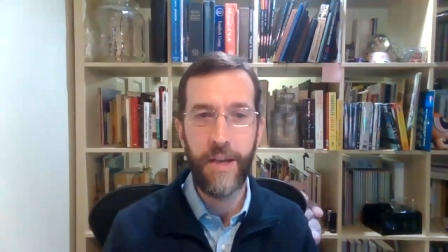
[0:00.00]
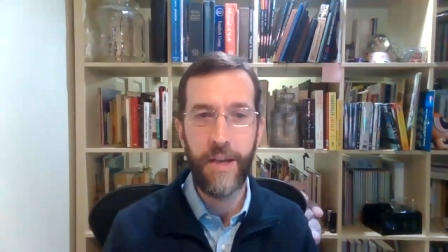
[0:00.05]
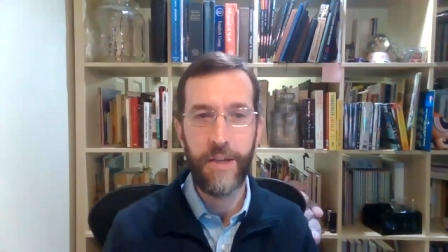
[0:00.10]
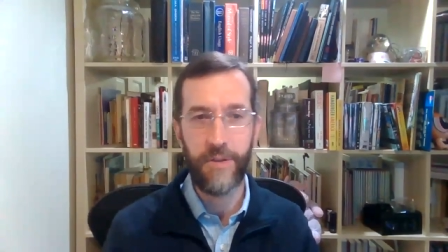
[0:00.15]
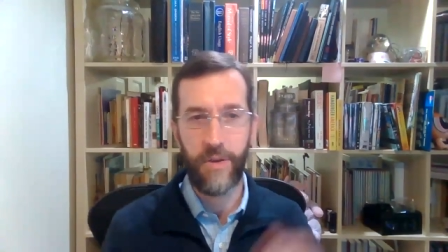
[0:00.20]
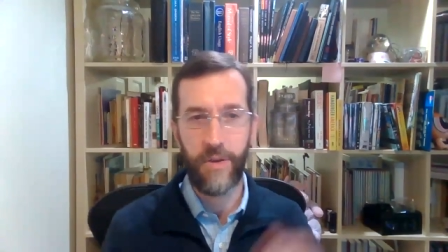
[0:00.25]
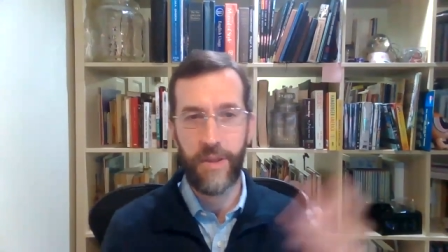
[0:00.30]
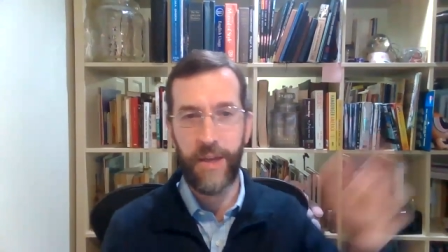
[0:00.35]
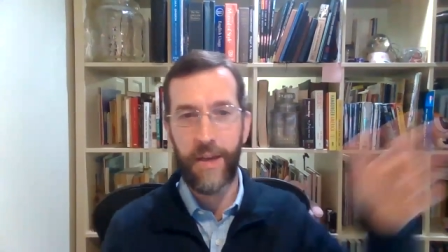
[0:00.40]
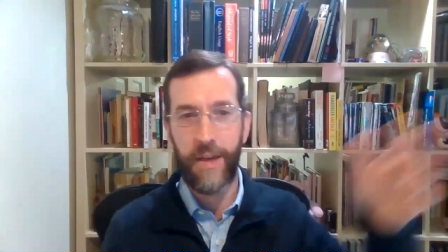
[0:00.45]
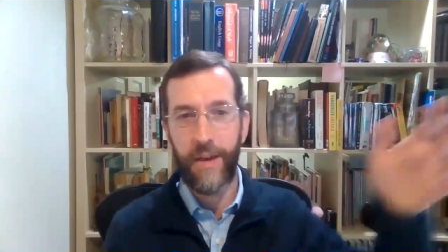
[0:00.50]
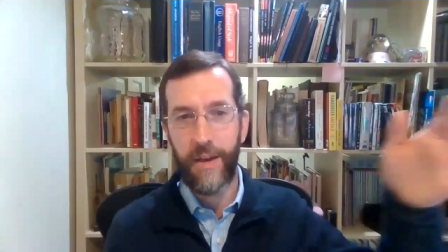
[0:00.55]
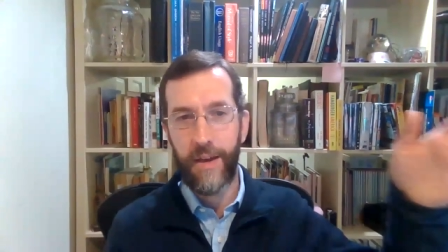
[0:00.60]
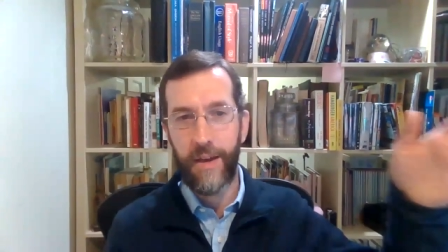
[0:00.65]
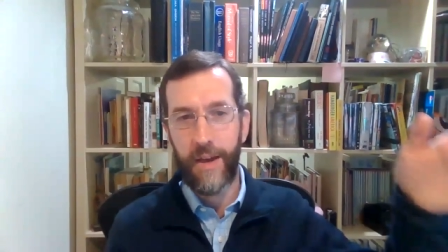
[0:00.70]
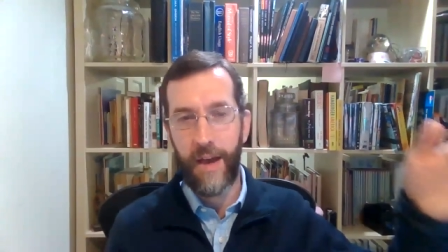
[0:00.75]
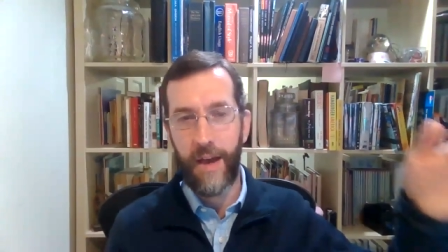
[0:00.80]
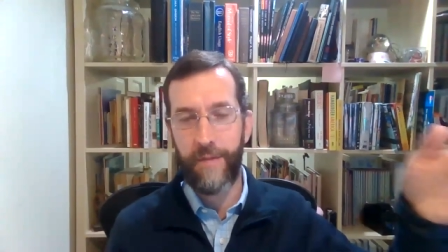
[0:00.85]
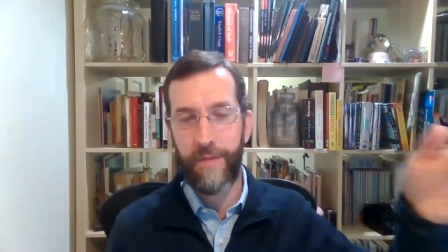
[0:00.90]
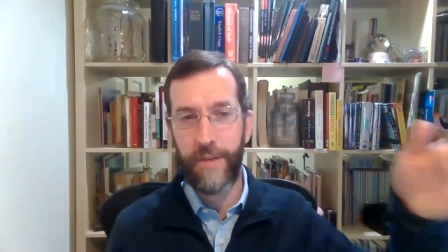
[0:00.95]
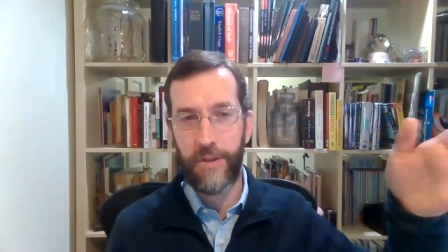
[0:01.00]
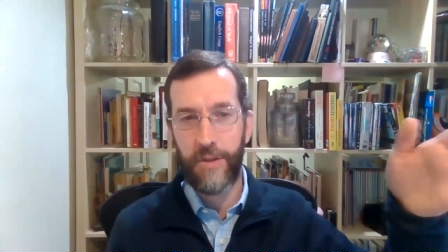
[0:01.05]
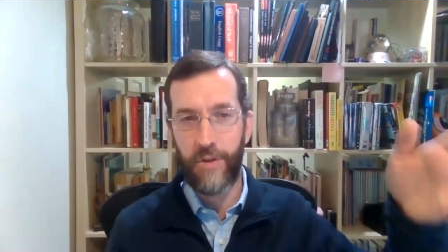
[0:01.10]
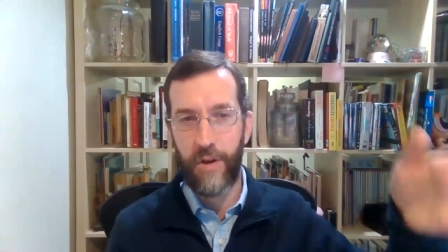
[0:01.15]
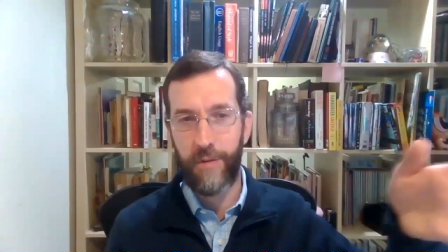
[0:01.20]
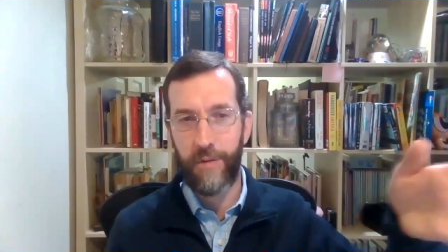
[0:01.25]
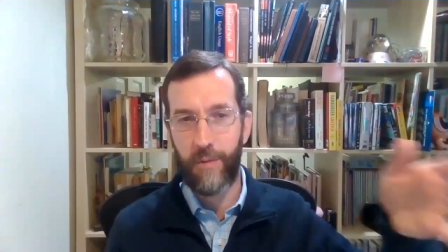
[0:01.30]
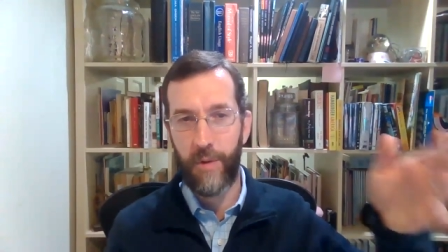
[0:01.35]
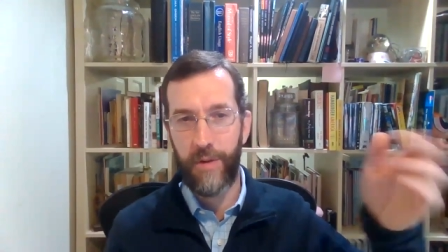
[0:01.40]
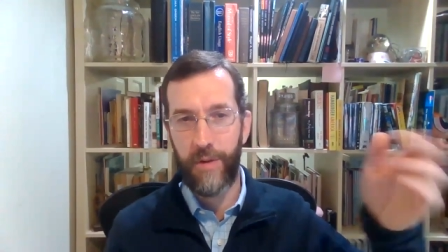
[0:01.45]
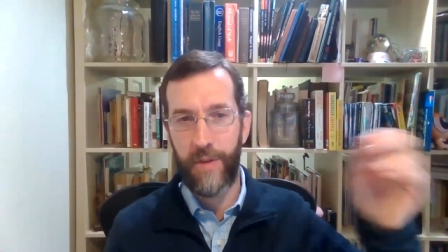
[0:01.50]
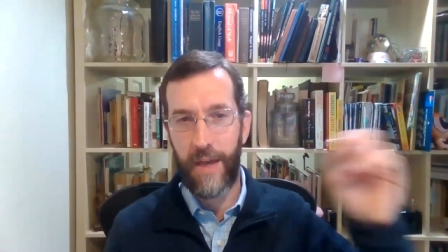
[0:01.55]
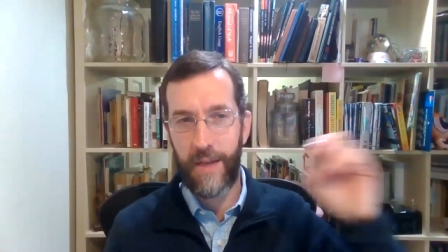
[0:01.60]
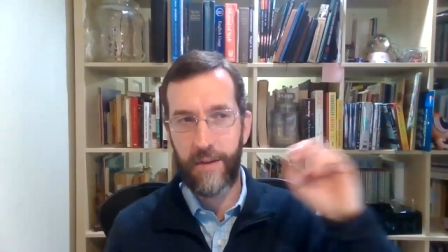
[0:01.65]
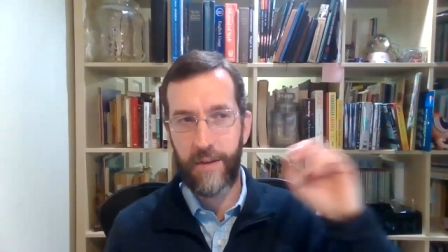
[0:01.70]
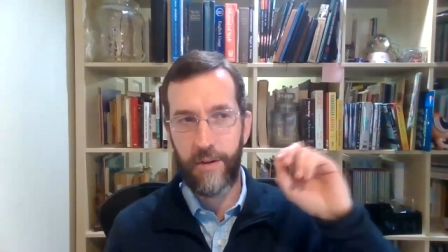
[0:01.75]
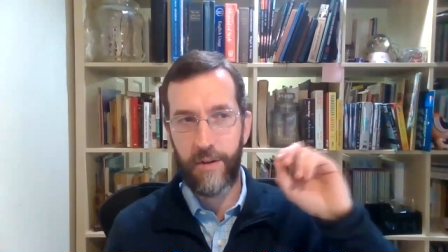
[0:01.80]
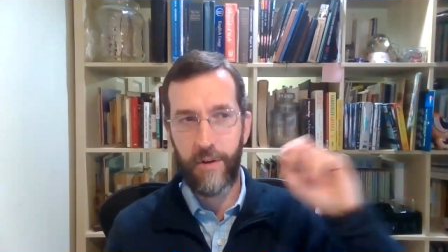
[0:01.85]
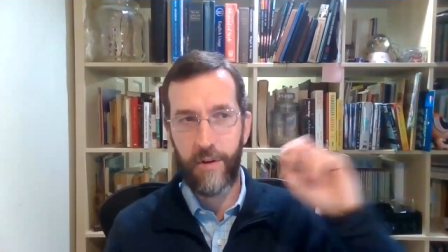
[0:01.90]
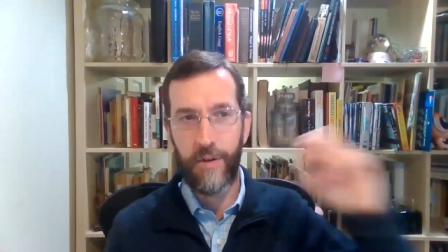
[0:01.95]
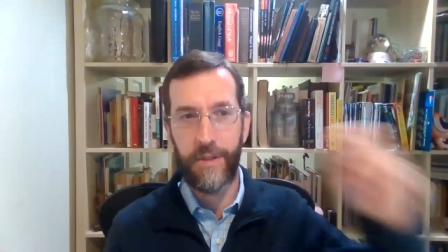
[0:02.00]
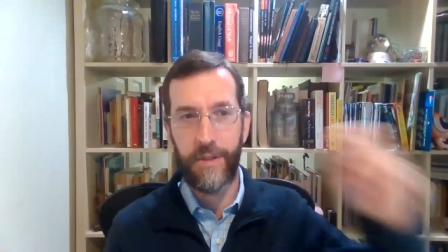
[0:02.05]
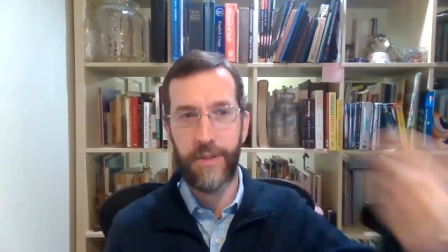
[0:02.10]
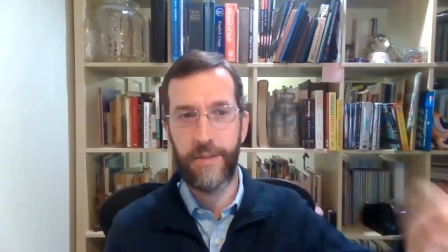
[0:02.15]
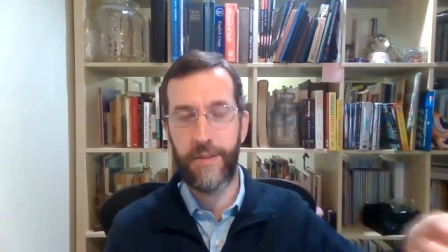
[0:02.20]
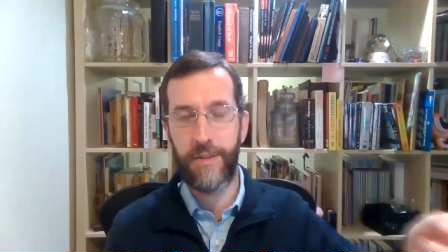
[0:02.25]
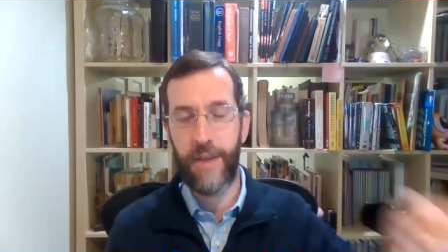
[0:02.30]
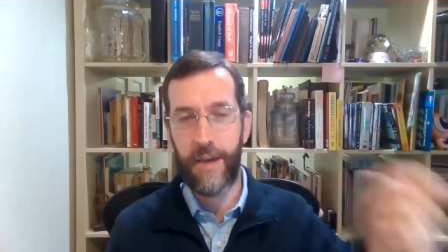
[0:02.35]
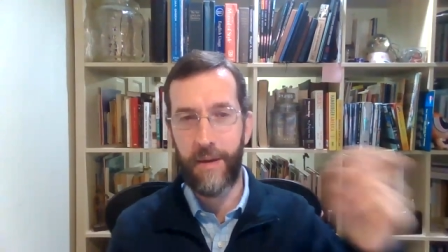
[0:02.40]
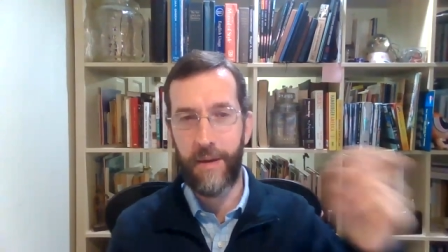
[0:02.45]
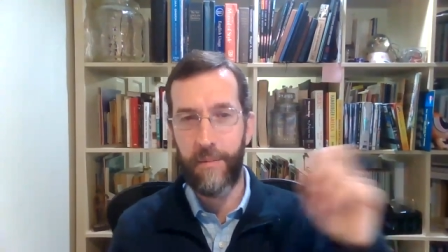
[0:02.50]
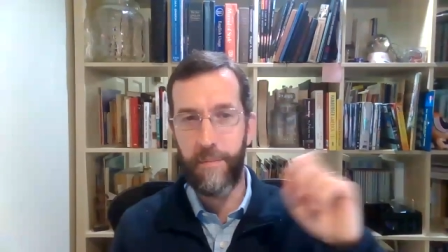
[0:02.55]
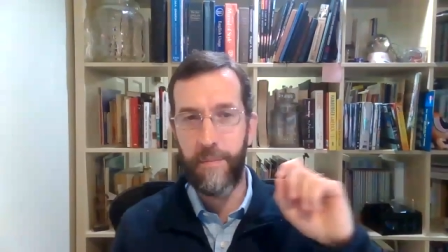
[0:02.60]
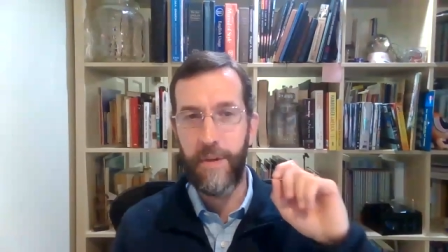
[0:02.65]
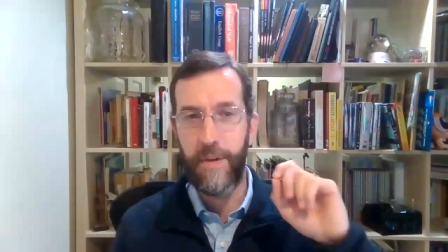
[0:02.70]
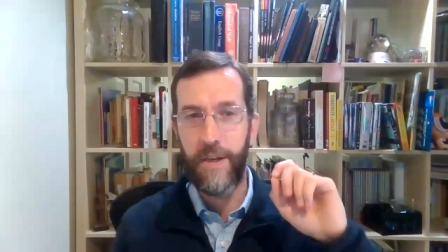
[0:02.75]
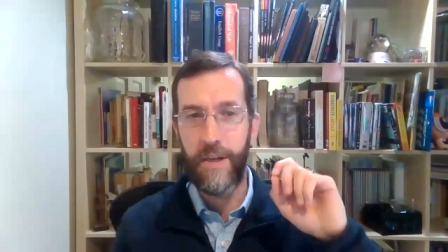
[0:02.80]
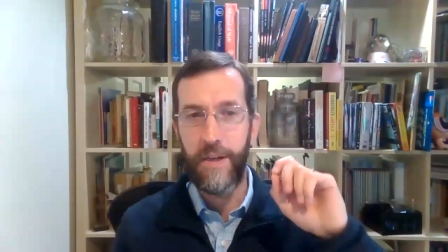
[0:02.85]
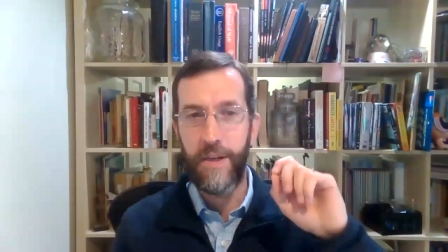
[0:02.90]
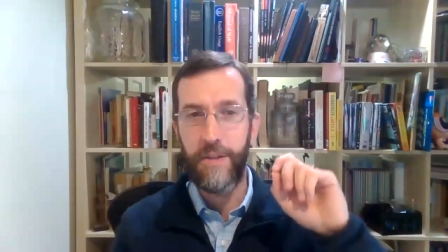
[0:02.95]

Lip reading: So I think having software that encourages them